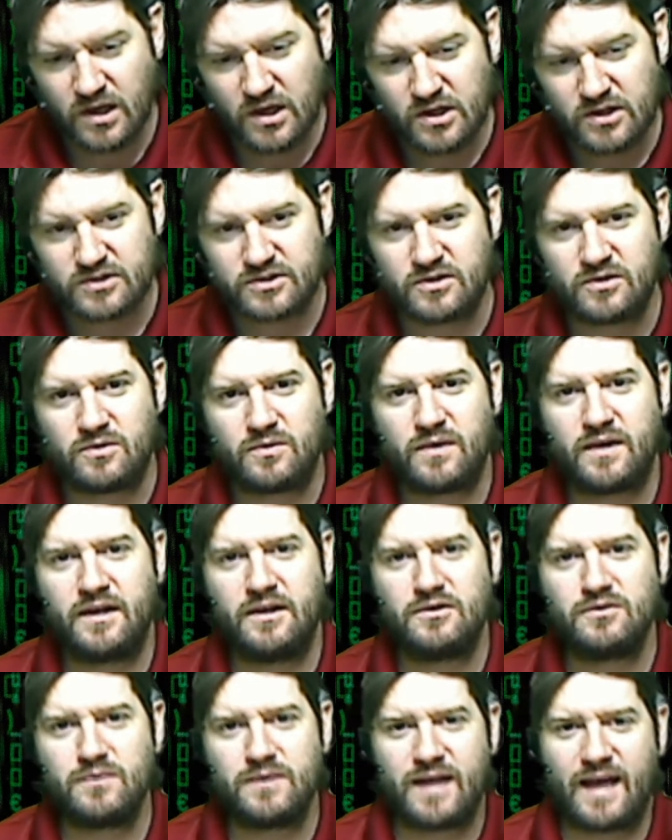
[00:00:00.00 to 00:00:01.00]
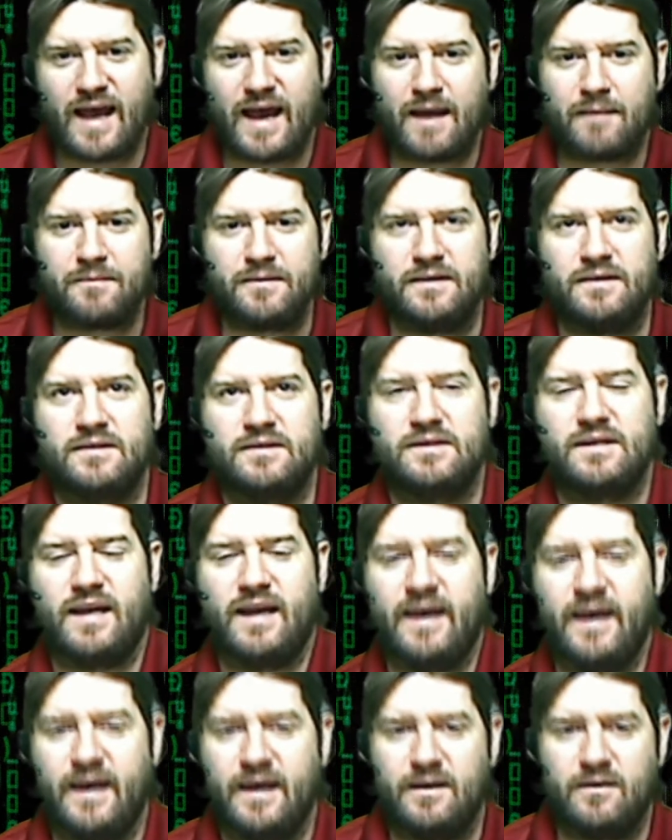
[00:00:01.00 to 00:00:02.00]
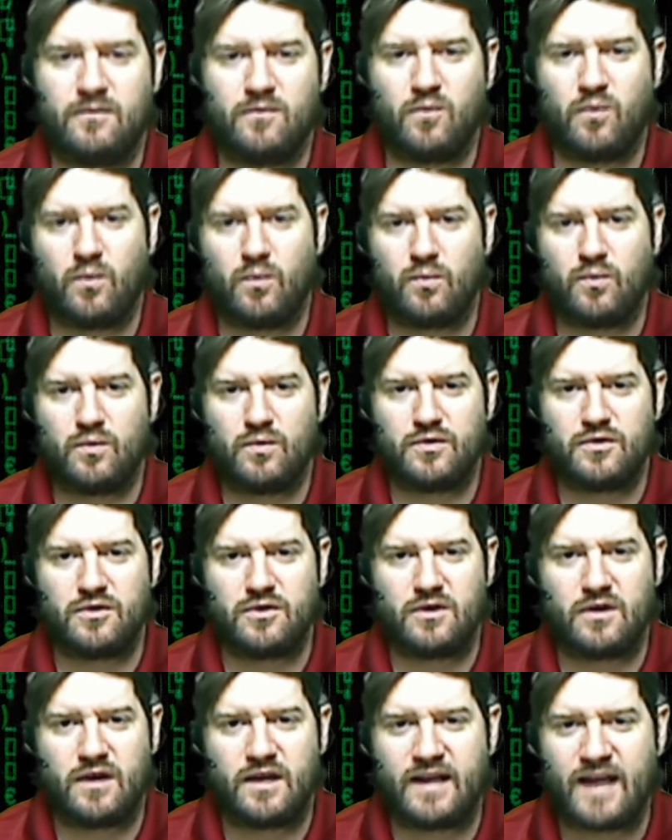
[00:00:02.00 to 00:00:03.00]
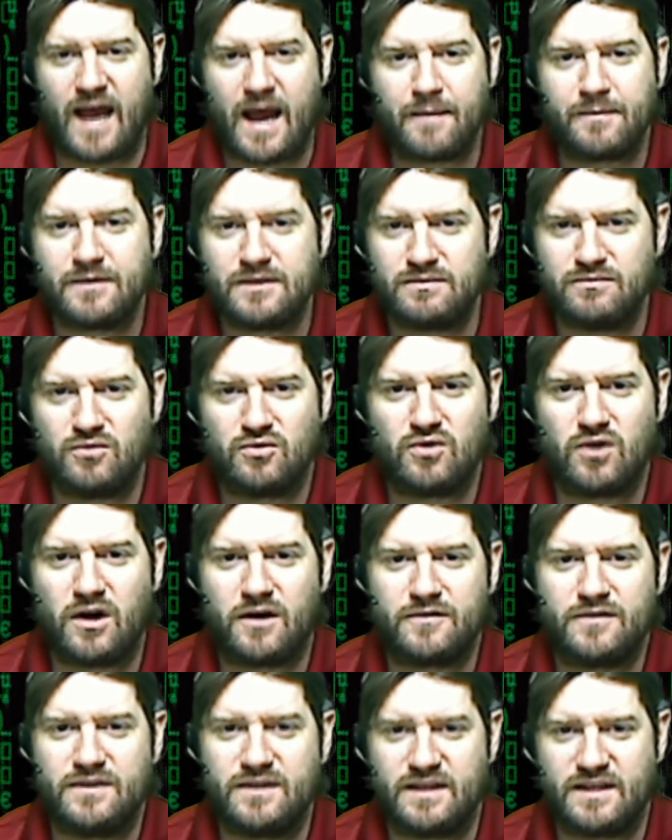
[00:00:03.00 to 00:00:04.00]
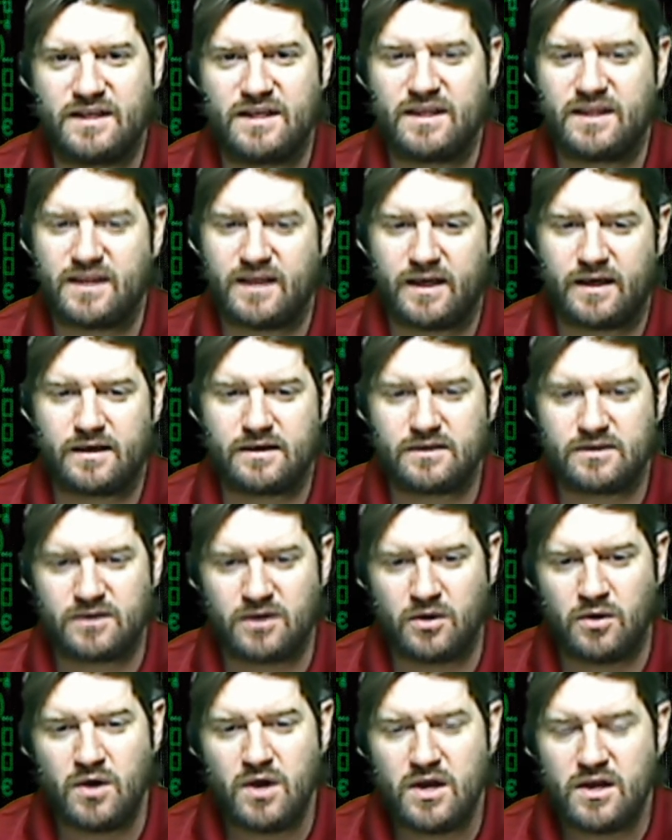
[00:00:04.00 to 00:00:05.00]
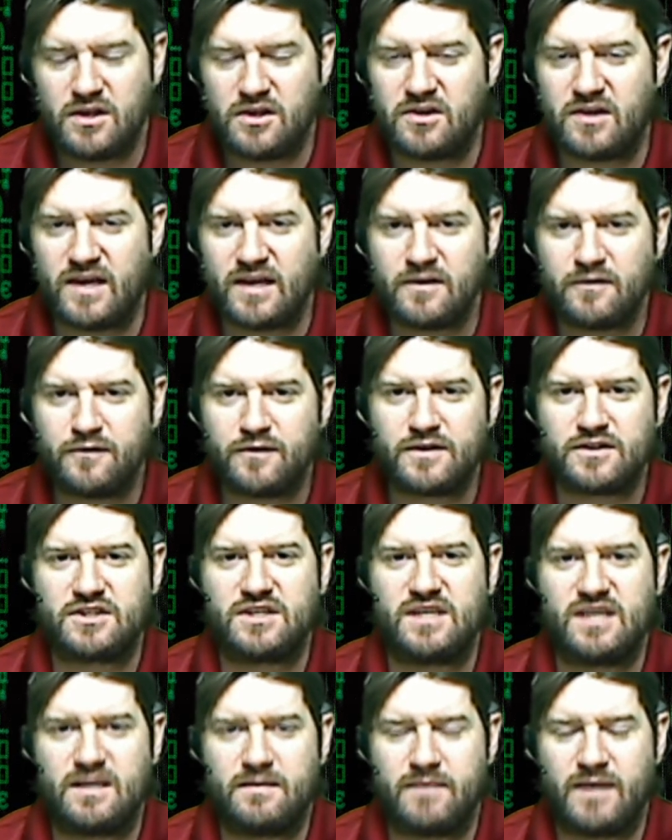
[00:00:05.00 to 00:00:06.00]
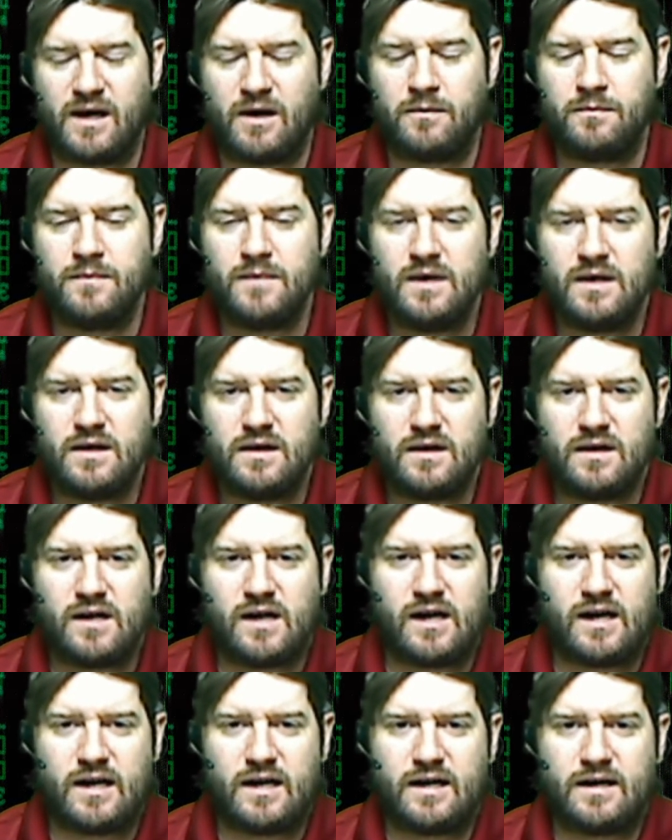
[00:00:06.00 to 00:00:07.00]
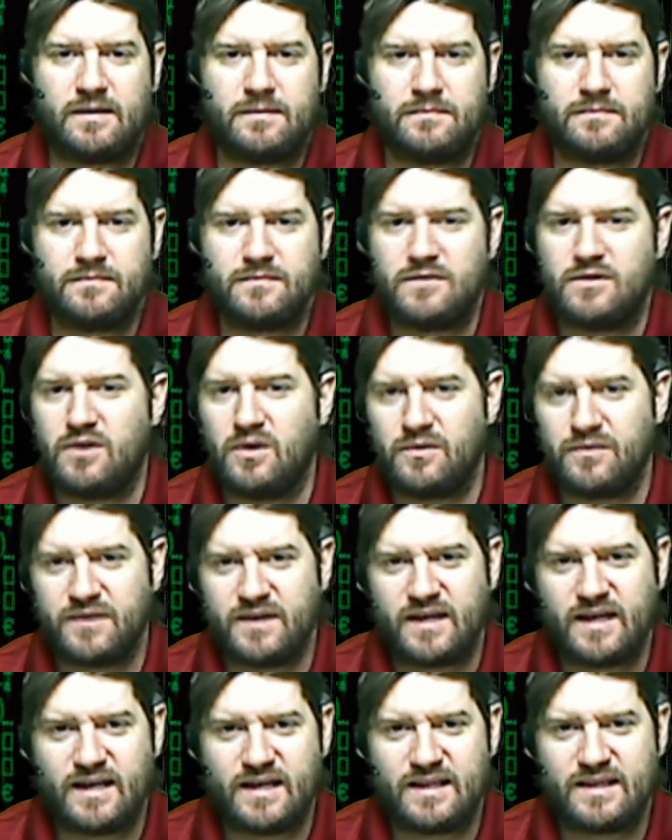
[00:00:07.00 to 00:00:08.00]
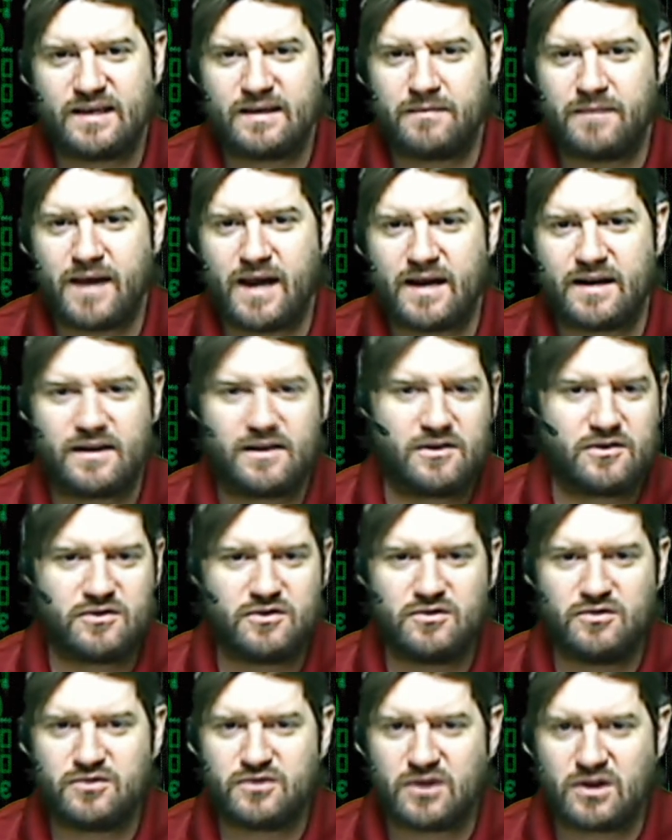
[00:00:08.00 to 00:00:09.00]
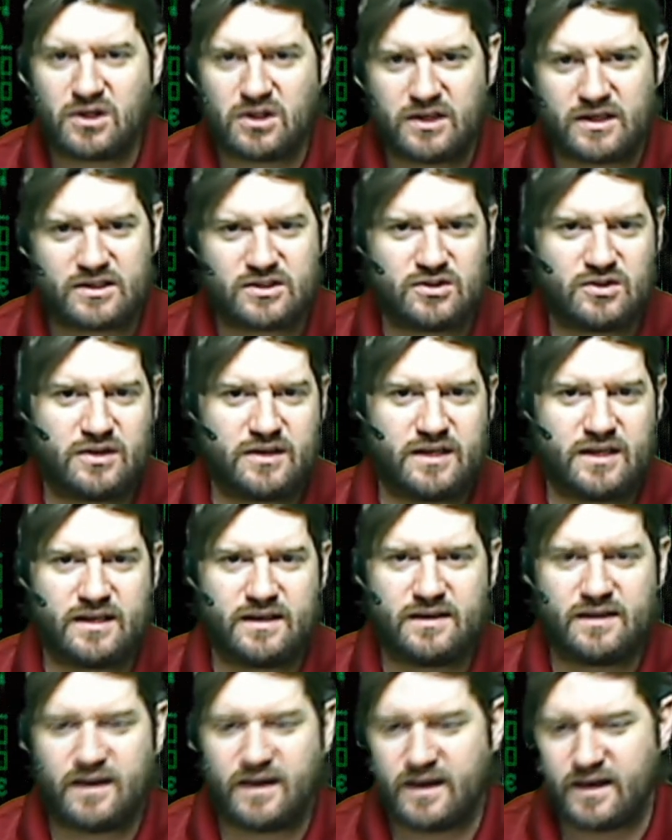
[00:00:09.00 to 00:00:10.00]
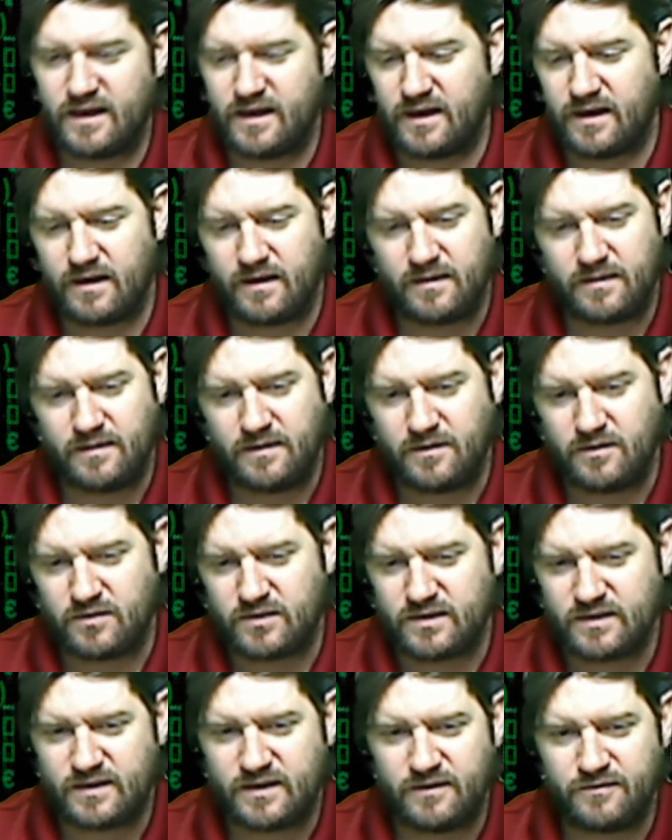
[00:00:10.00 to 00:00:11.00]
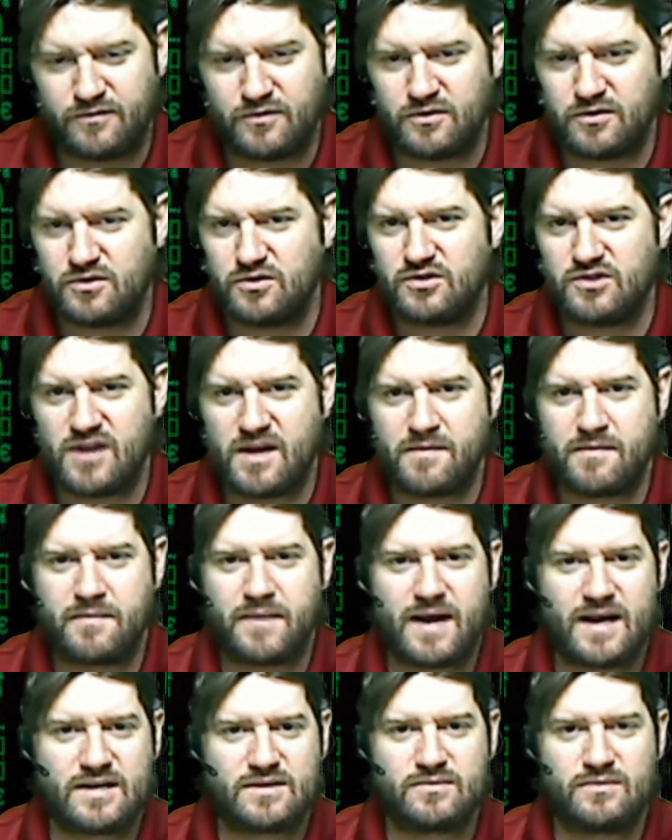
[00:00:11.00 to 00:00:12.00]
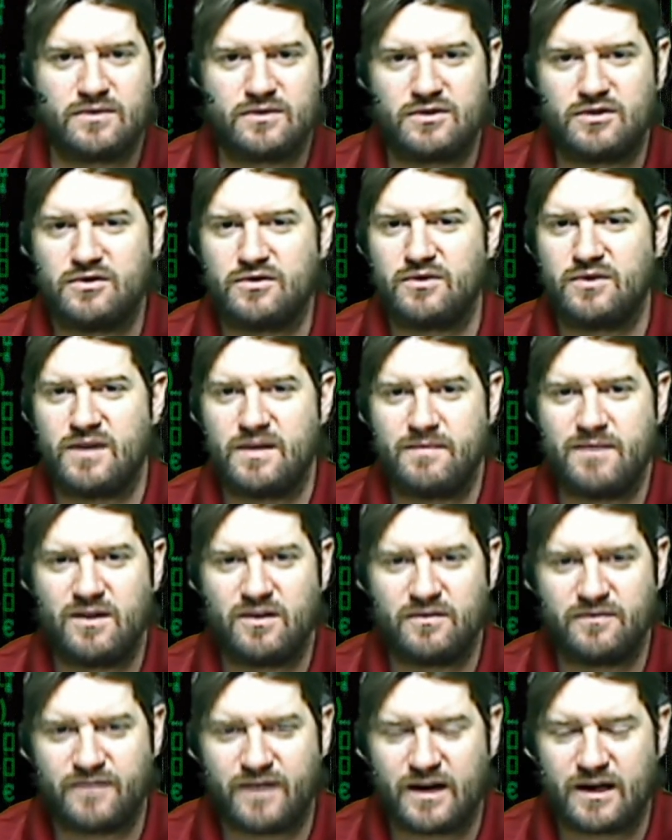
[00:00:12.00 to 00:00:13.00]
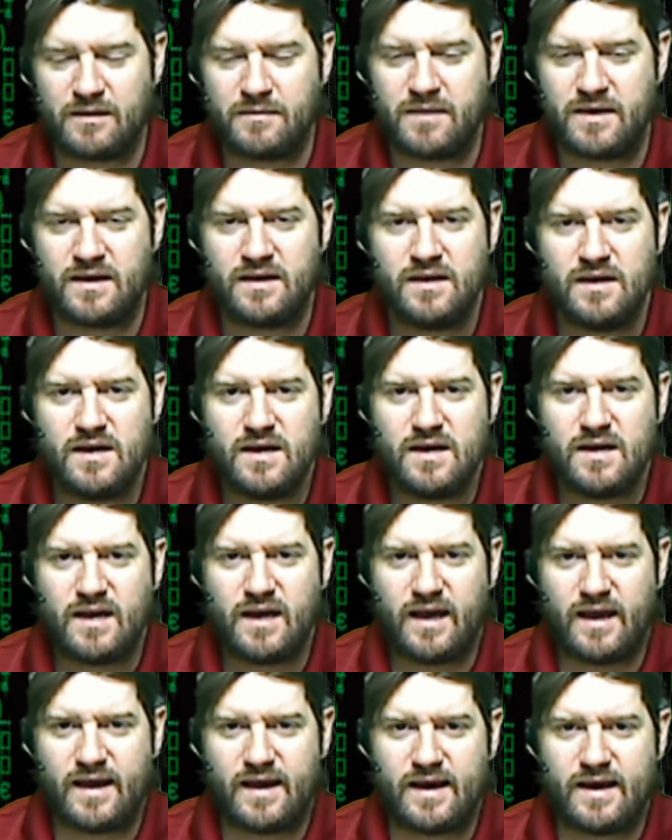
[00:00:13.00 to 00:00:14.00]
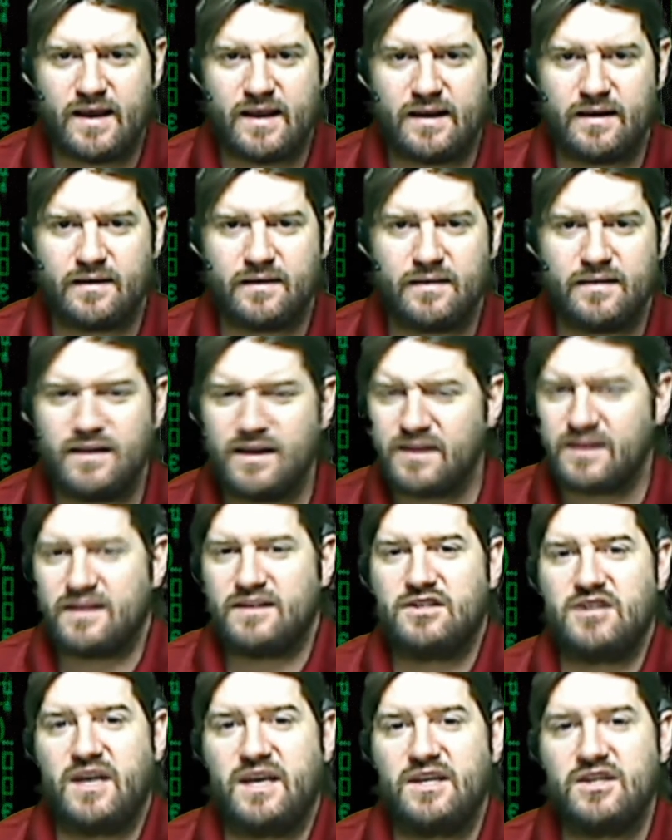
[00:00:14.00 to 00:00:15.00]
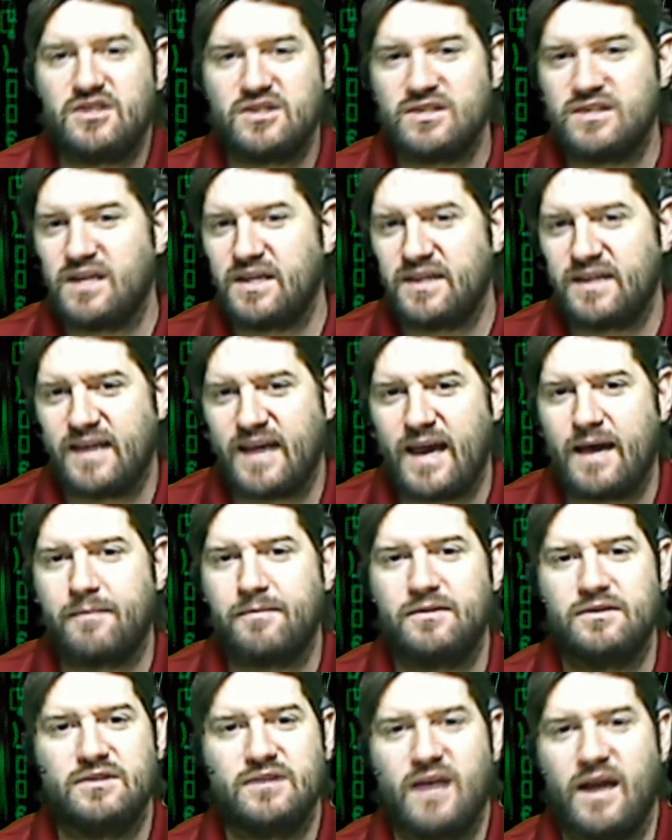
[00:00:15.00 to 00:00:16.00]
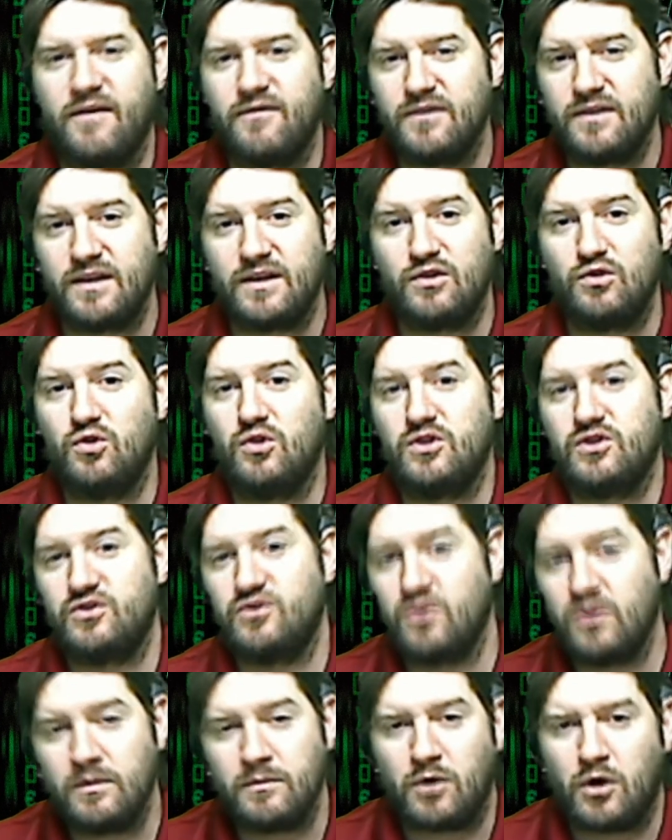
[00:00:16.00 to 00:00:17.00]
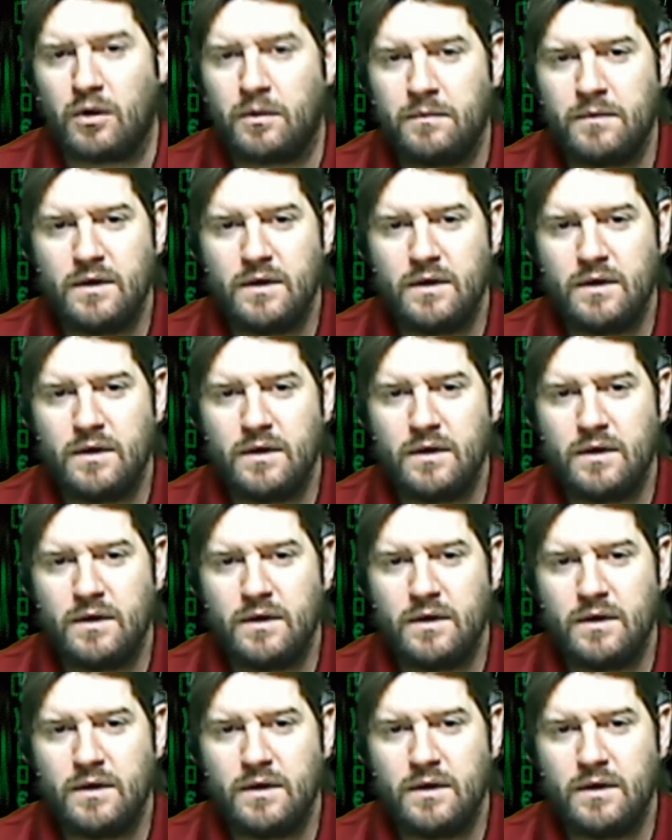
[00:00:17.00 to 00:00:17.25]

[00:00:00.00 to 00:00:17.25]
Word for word: So here's what happens, and it happens more often than you think. So you get a phishing email. Um, you don't think anything about it. Your user clicks on it. They, you know, give their username and password to their email environment, and nothing changes. Nothing happens. Everything looks normal.